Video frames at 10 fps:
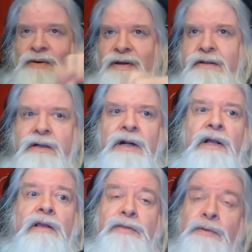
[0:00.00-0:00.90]
book I did,
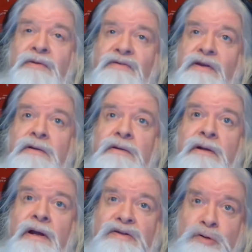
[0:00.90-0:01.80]
there is a
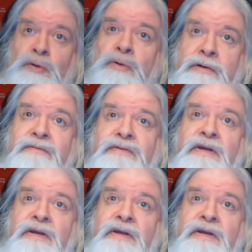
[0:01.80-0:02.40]
tour of